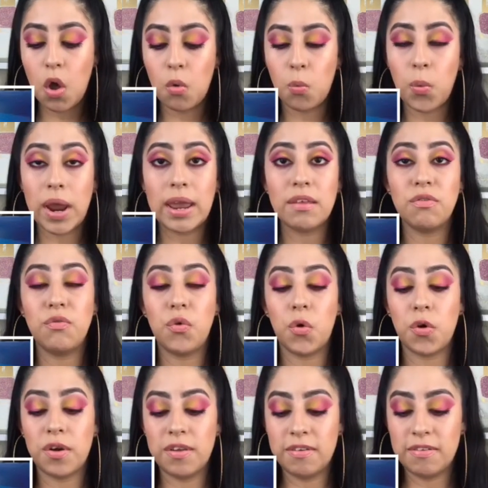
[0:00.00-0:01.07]

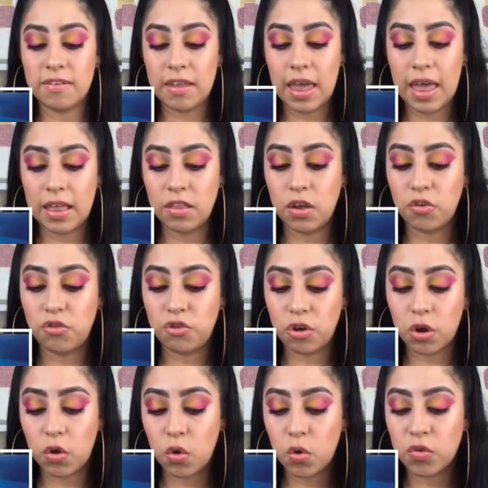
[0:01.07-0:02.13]
rainforests and
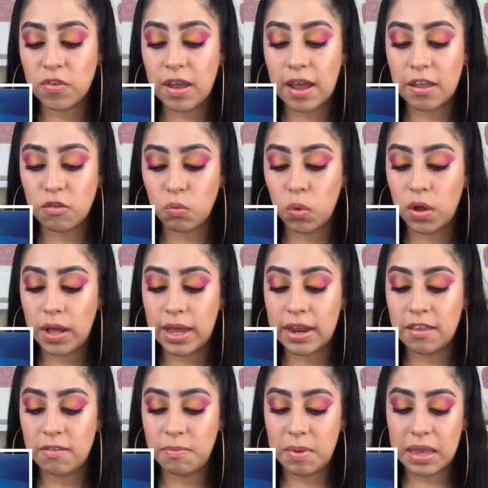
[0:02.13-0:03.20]
jungles, as well
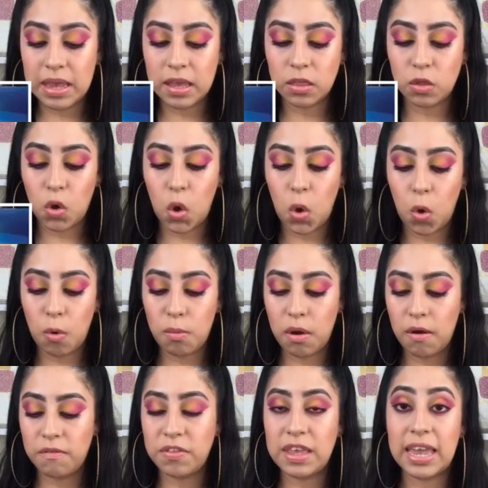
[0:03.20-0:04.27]
as being the home
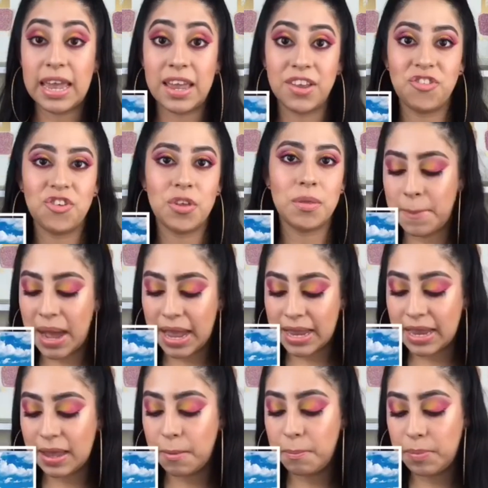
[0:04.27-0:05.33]
of the ancient
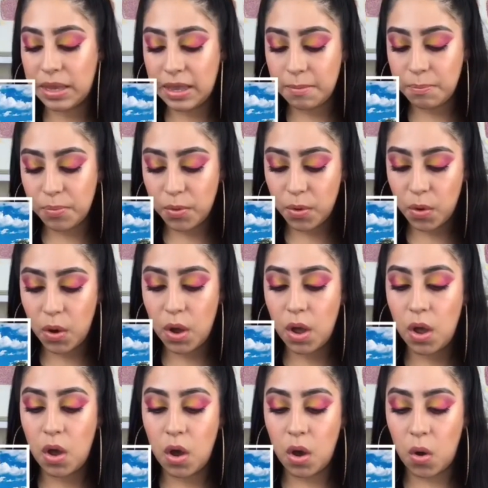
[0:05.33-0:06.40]
Maya people.
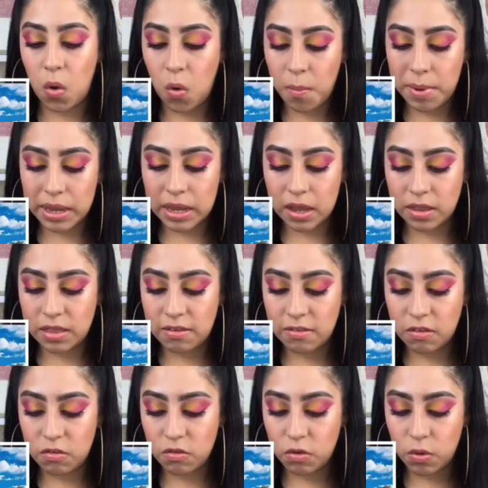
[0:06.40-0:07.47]
Oh my god, this
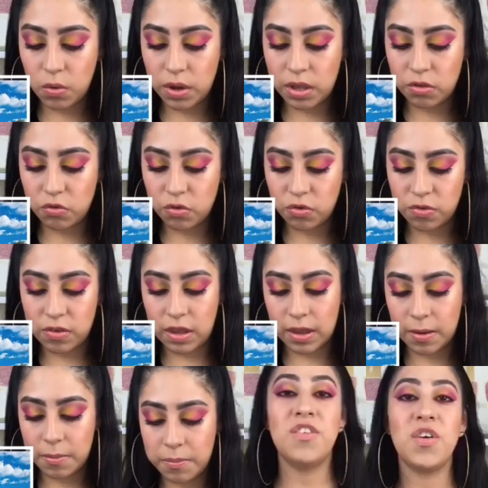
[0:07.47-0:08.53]
is so
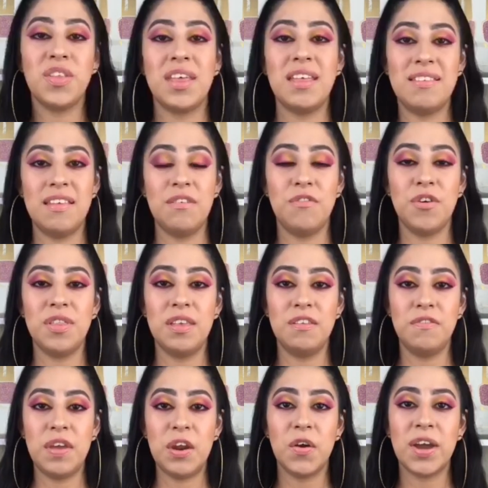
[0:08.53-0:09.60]
interesting. So that's it for this
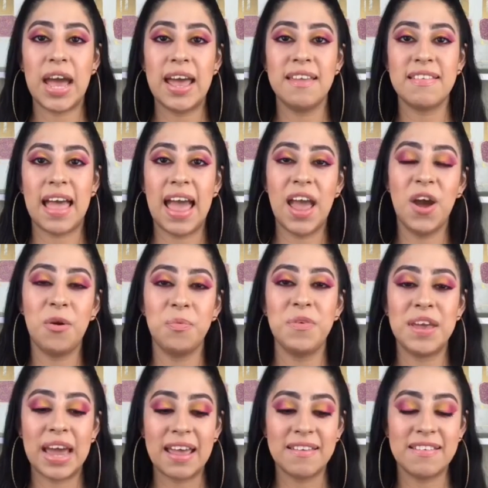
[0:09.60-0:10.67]
video, guys. I hope you
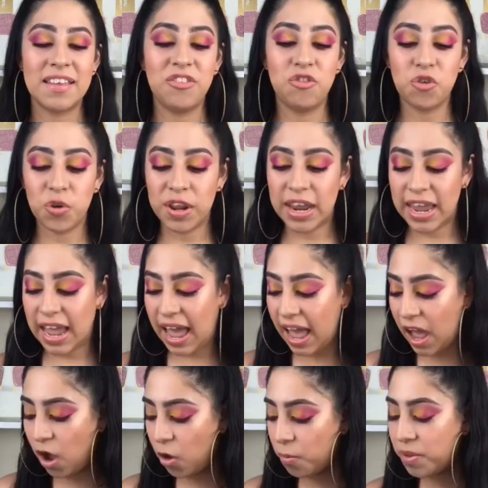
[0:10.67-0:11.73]
guys enjoyed it. I
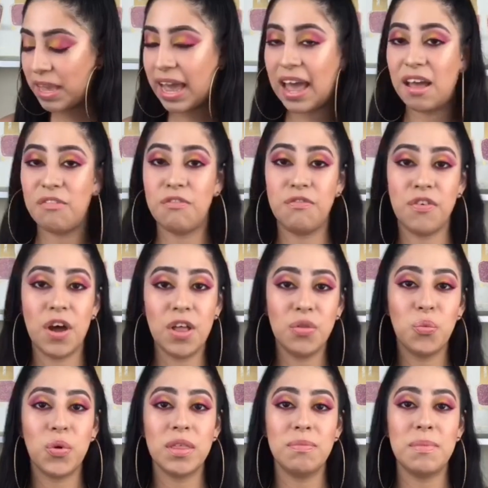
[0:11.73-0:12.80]
hope you have
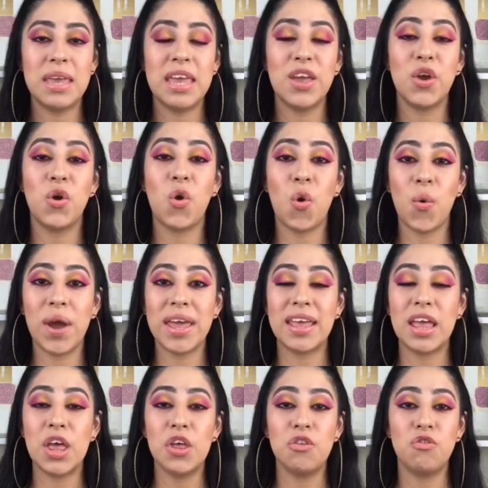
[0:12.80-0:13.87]
fun with me
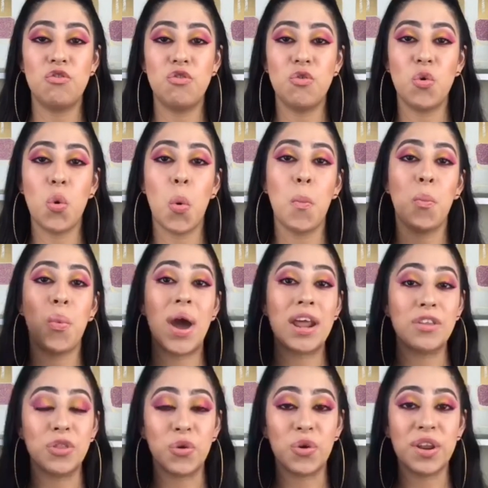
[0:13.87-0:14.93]
going to
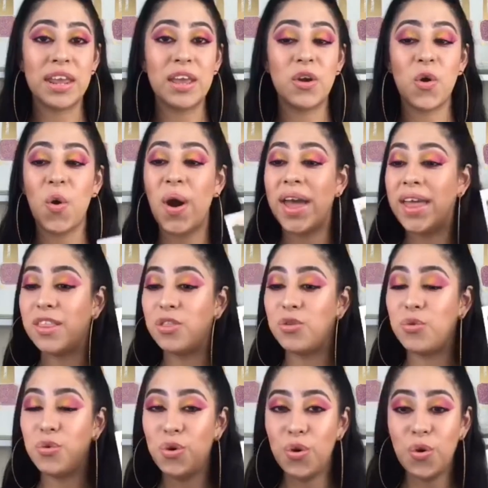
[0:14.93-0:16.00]
Puerto Rico and
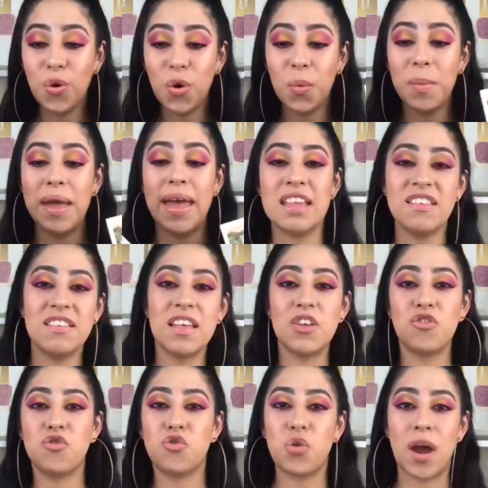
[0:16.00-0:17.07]
Tulum,
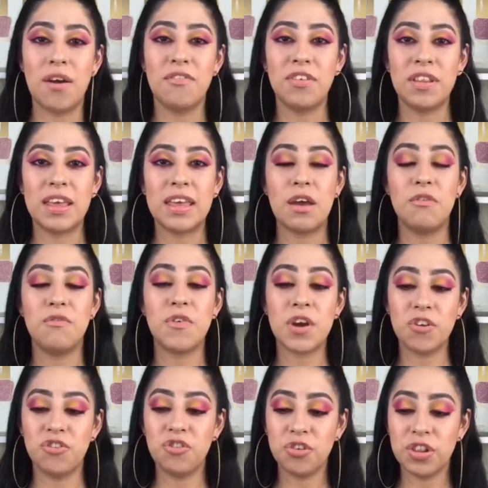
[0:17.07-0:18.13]
traveling
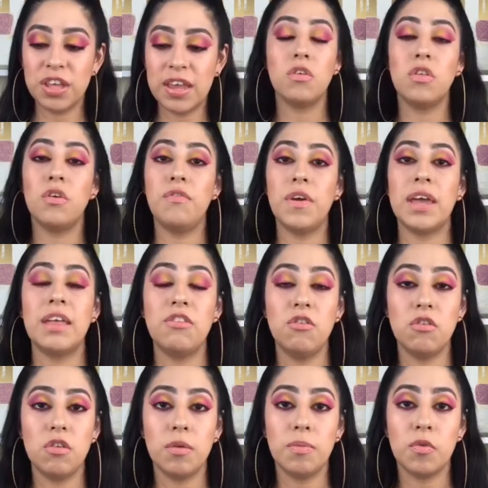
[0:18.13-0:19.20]
virtually. Don't forget to
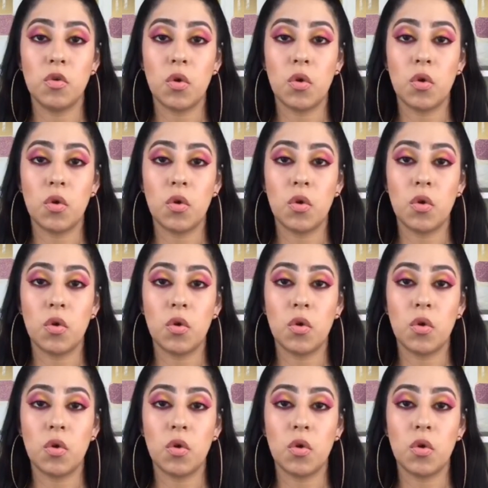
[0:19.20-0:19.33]
subscribe